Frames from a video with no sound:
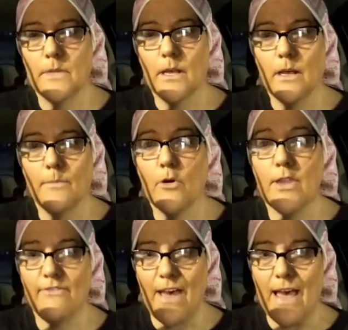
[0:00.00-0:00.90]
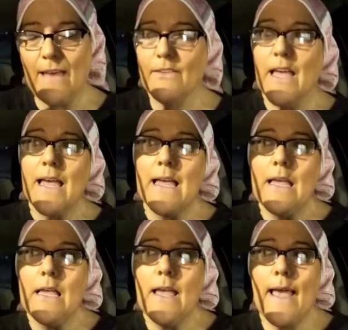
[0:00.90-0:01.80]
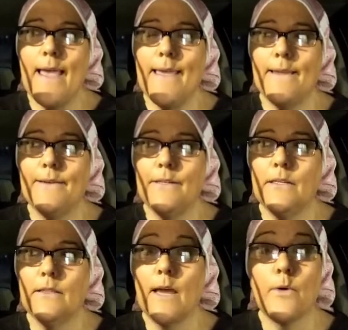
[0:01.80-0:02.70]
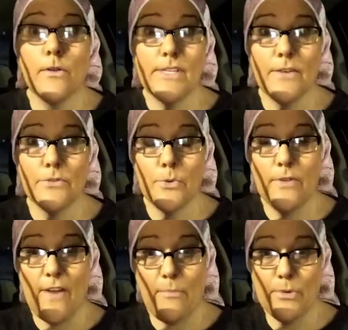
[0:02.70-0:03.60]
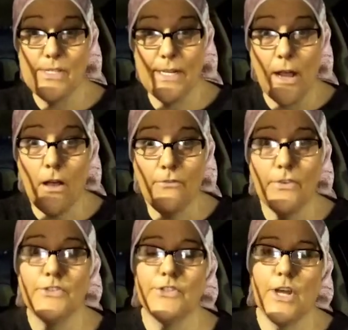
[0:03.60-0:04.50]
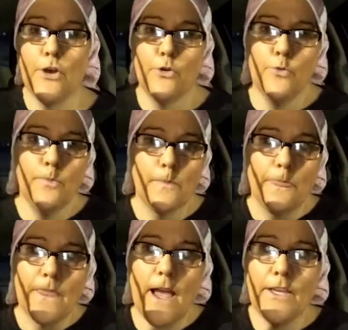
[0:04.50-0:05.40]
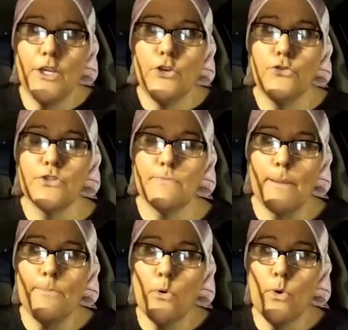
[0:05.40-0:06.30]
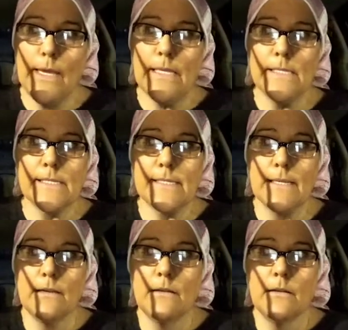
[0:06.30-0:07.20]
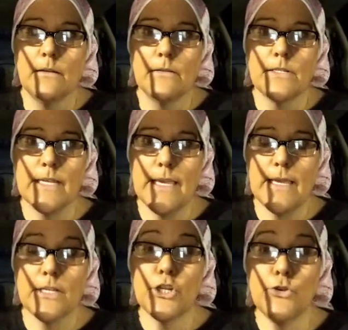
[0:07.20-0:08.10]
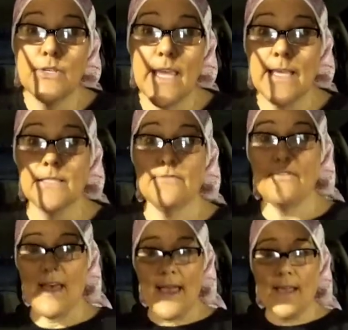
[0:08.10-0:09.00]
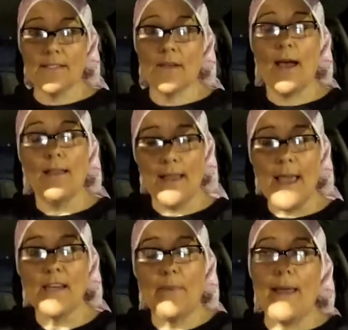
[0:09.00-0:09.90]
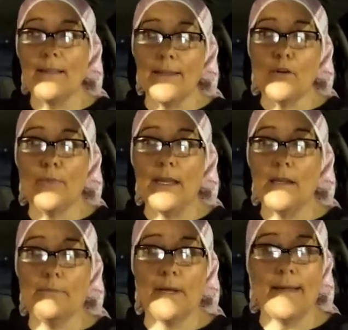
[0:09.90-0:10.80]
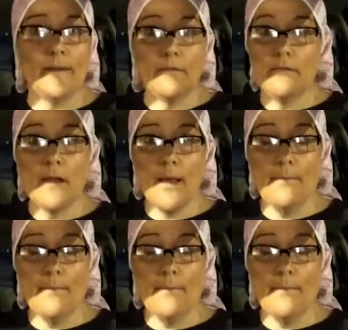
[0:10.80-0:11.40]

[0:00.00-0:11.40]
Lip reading: bulky 5, and they were on sale for 25% off. So I used my points to get 2 skeins of that. So I had to pay a little bit, but not